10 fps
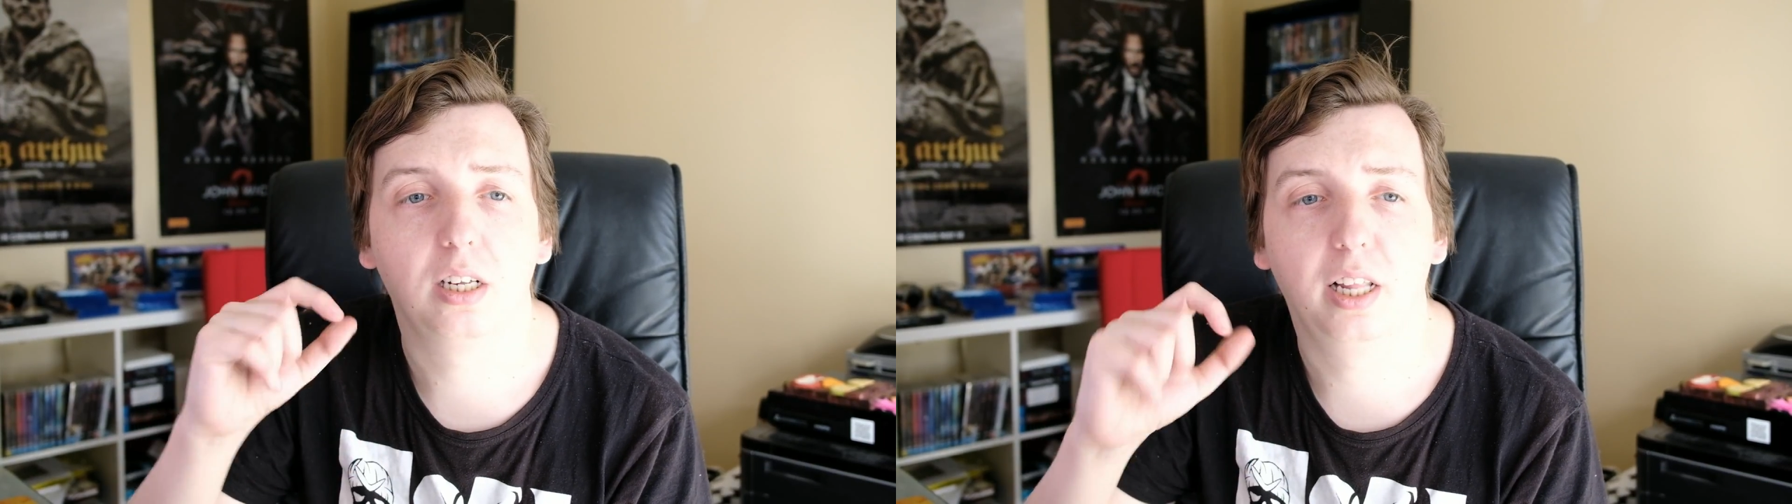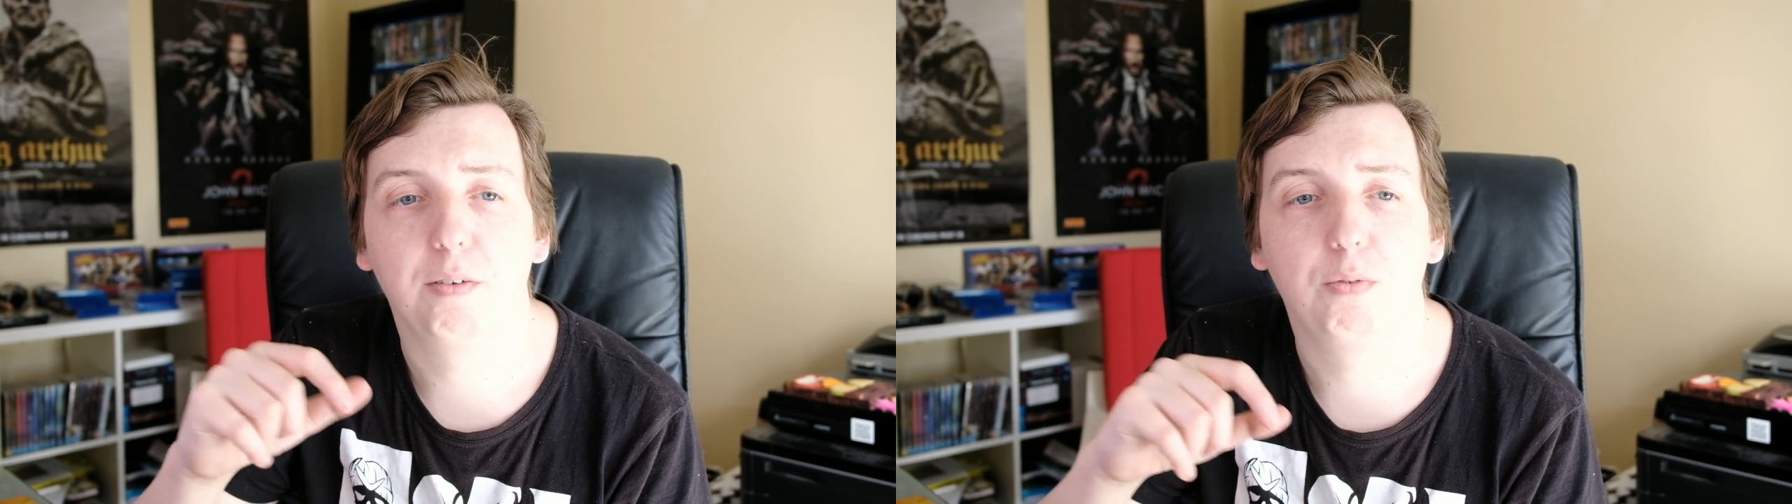
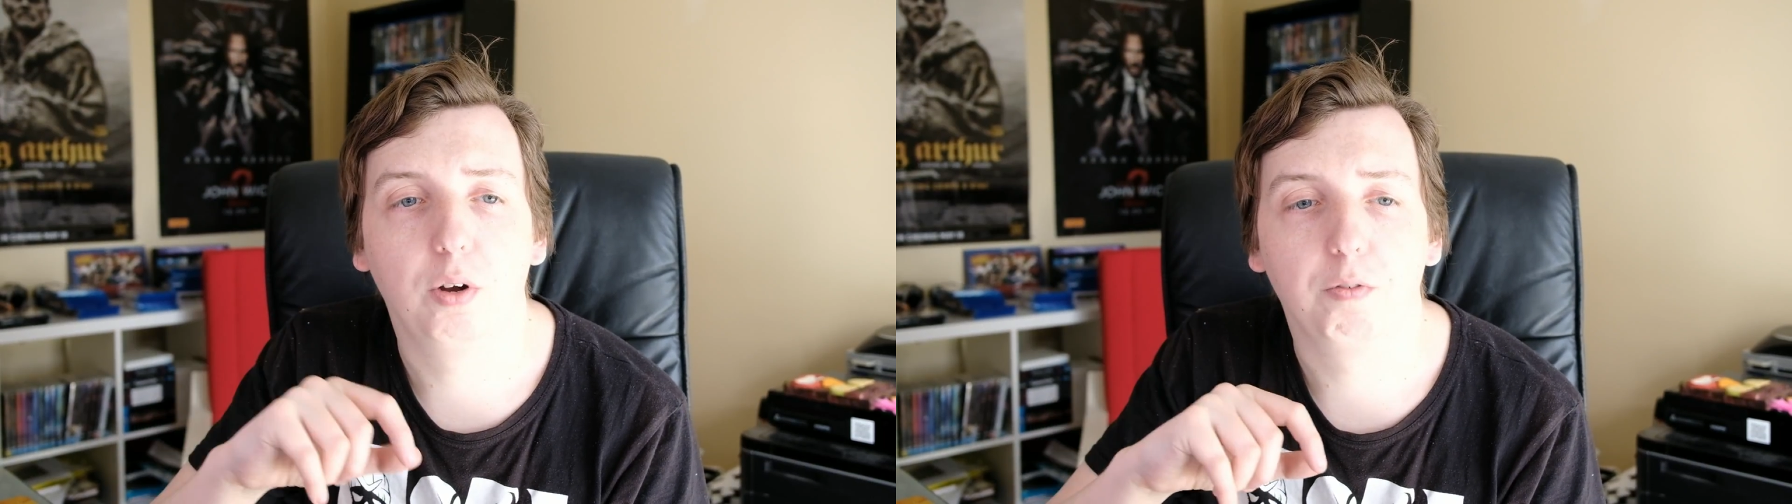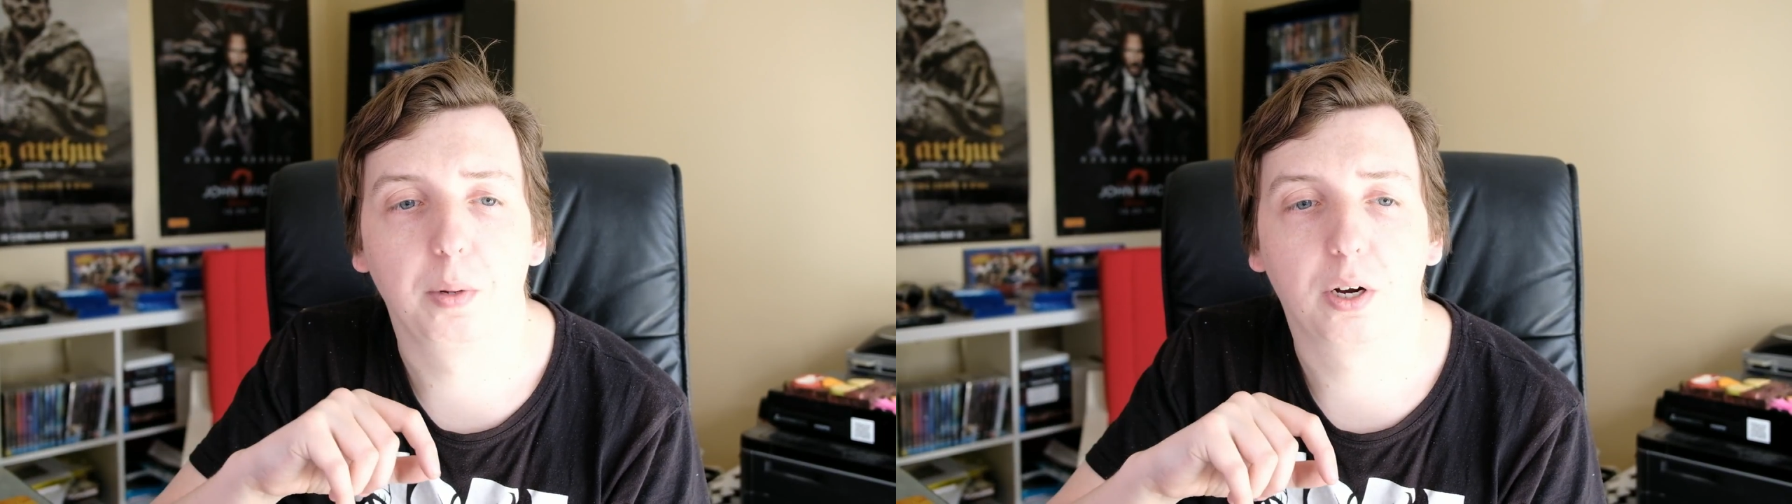Claire
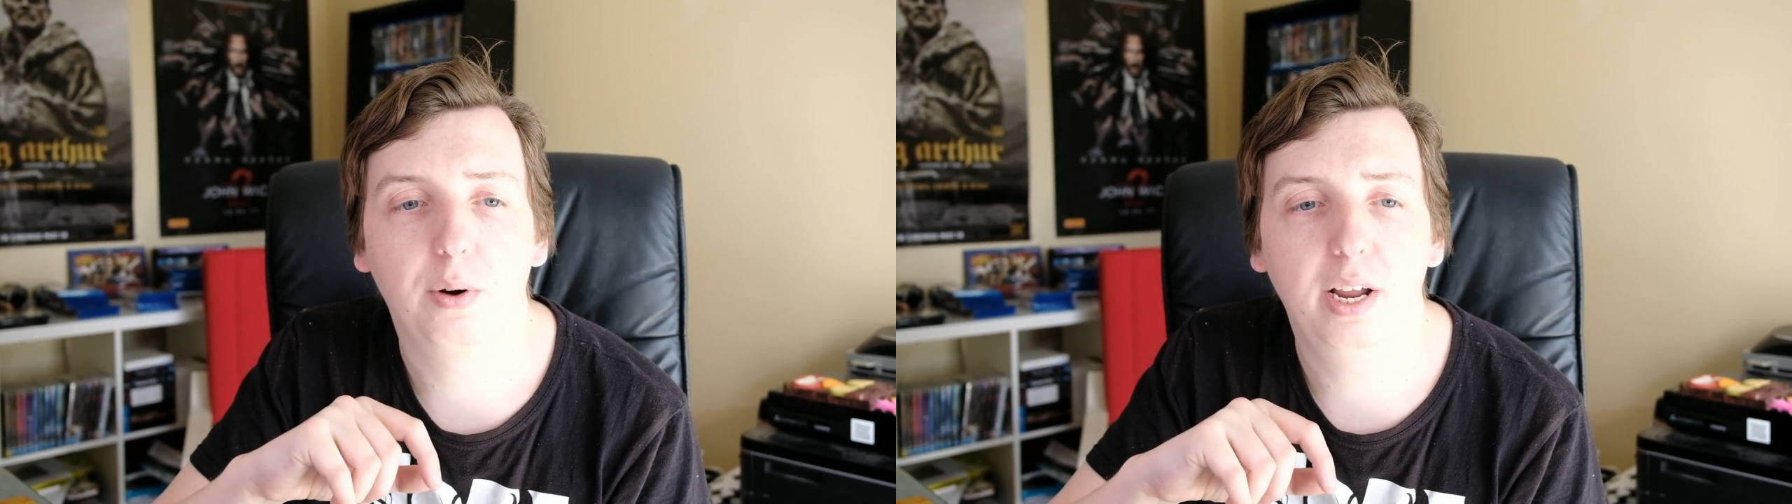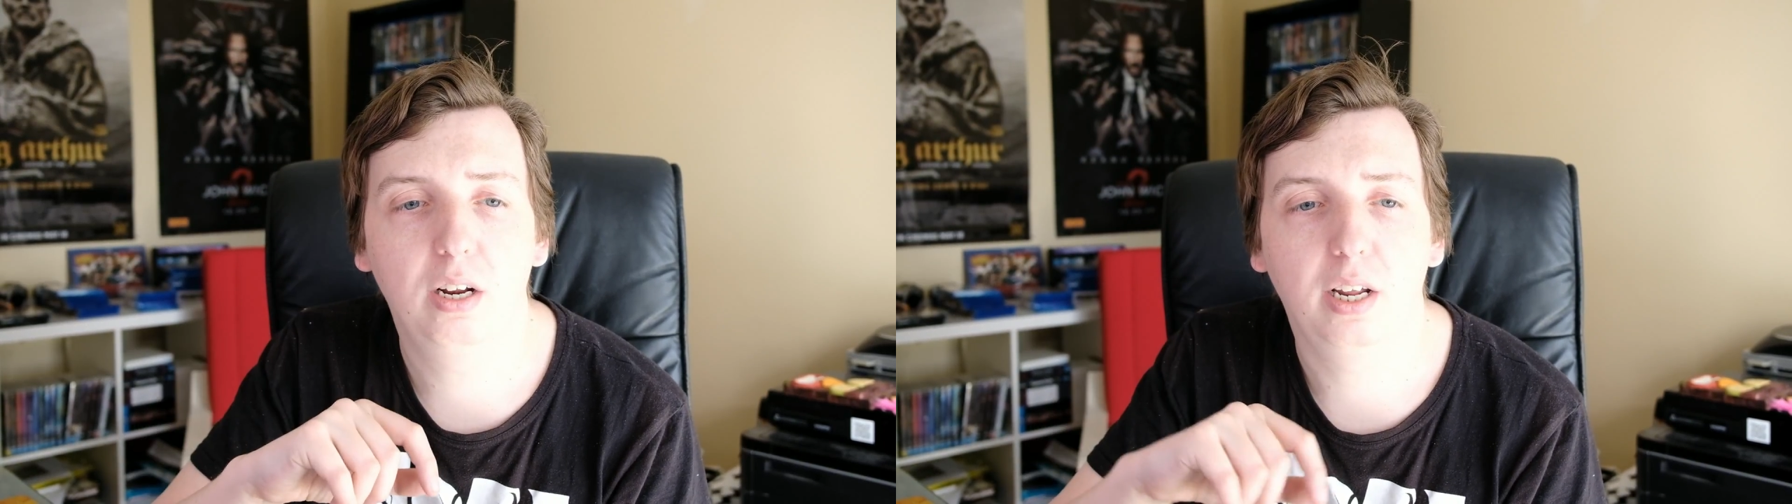Foy from The
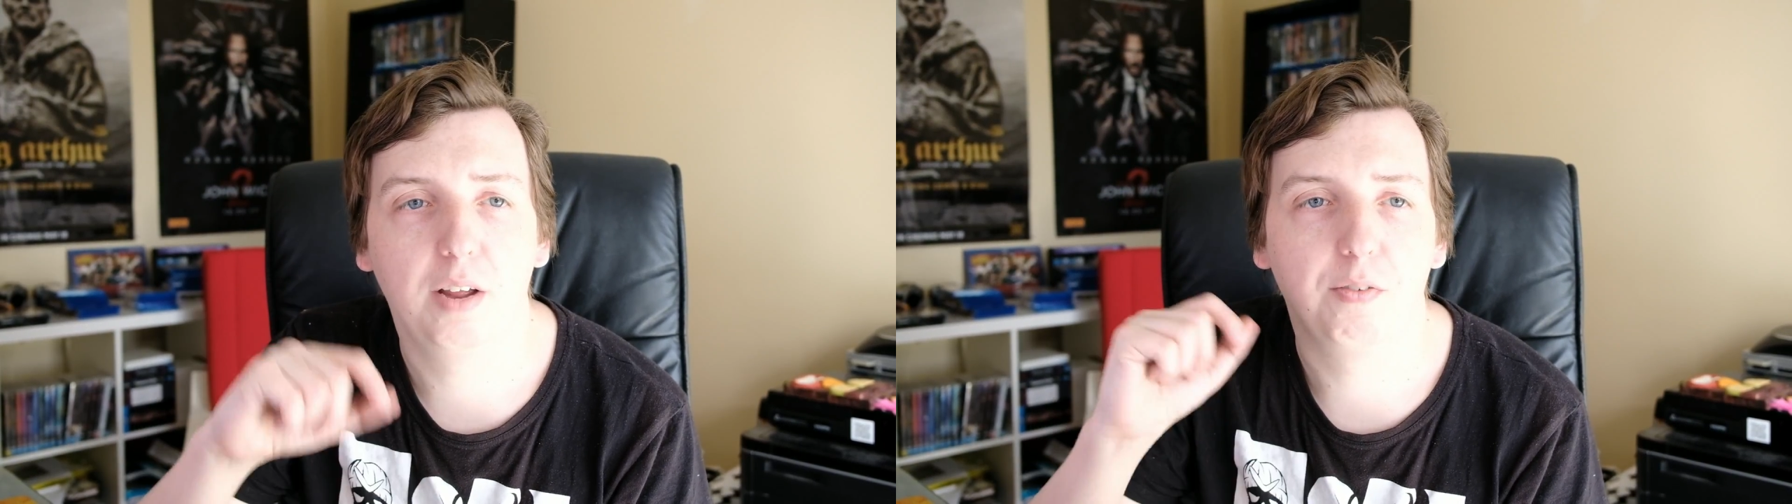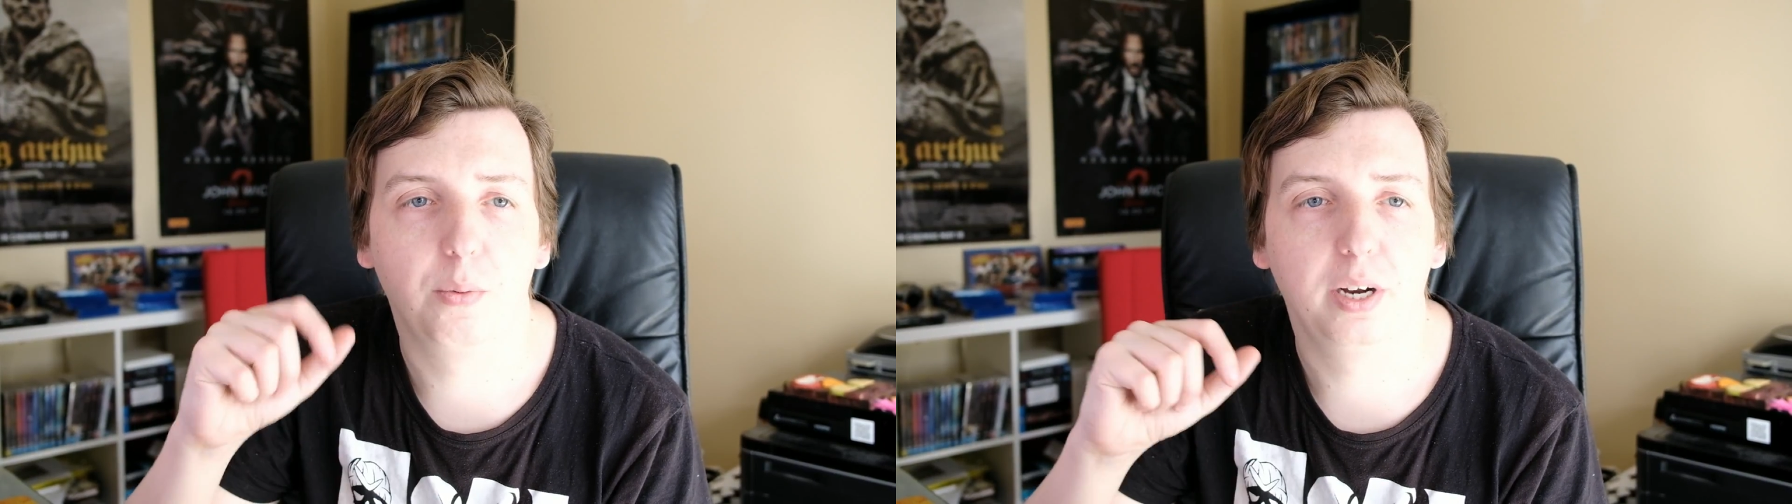Crown, and
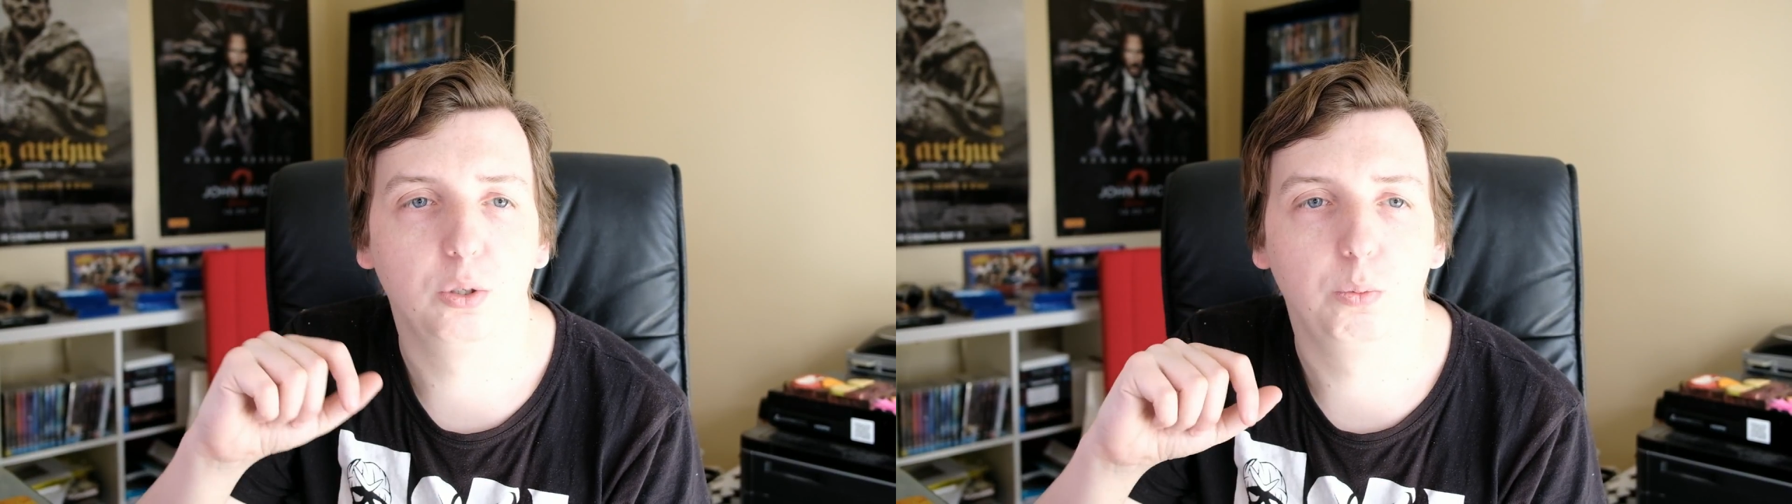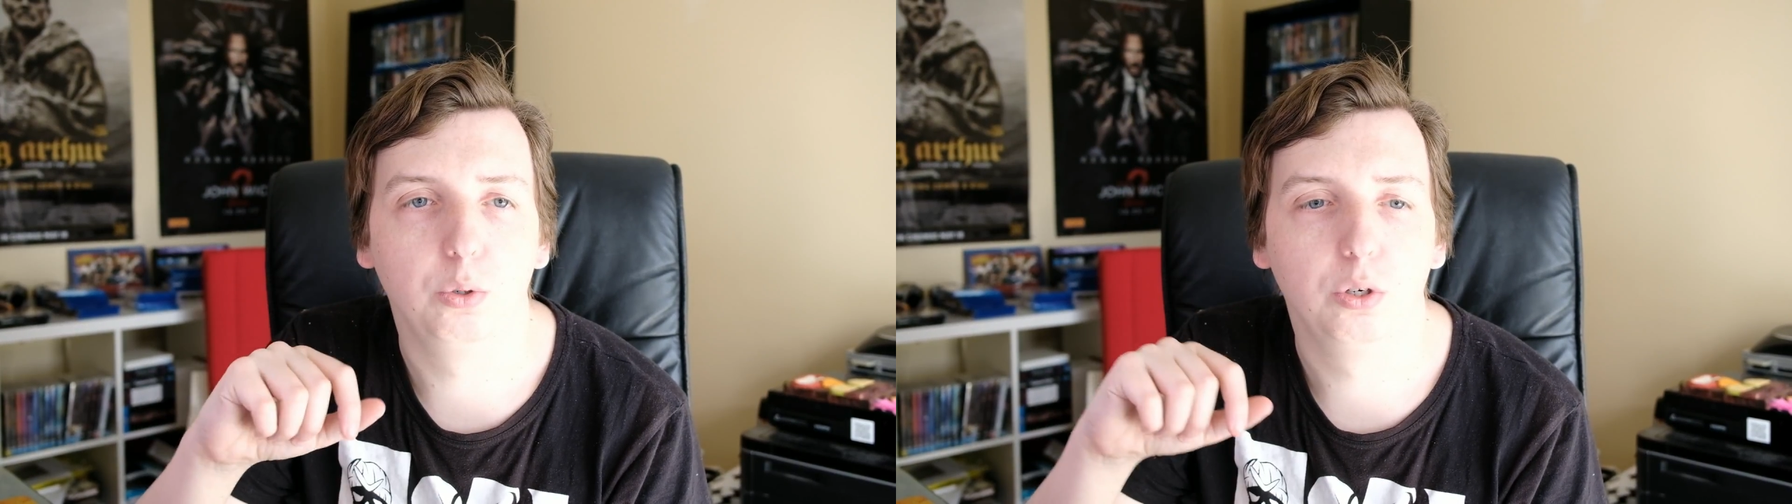Evan
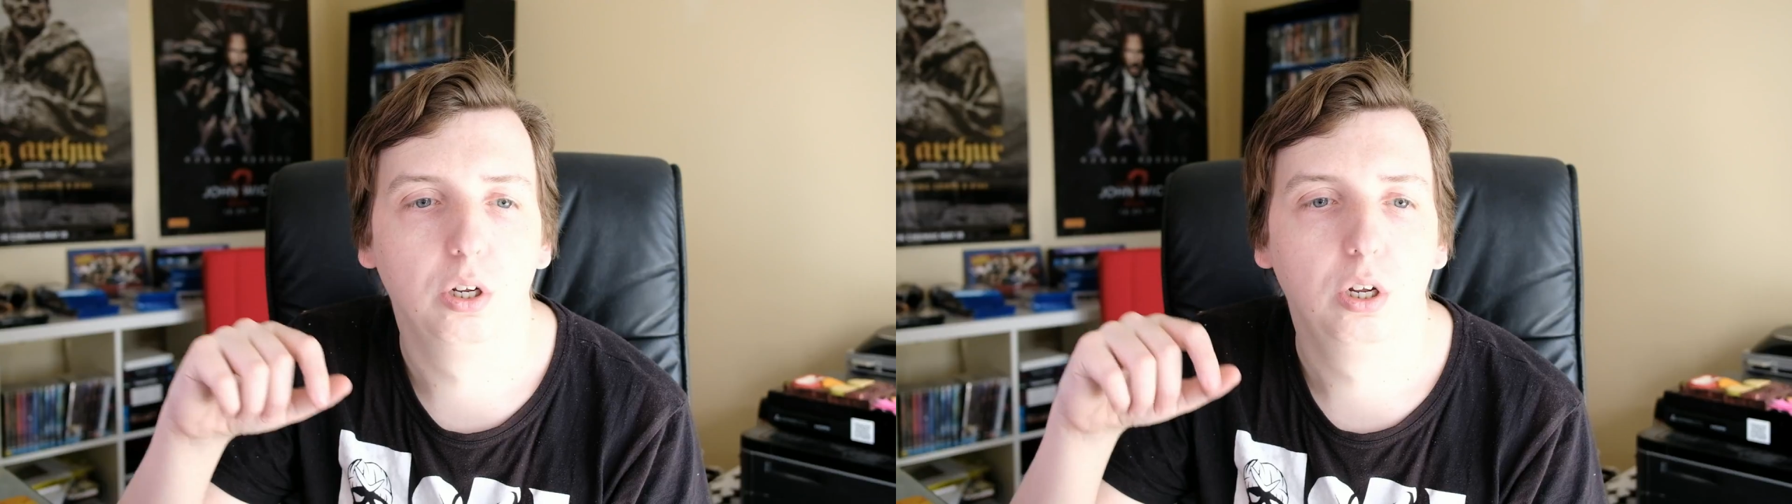Rachel Wood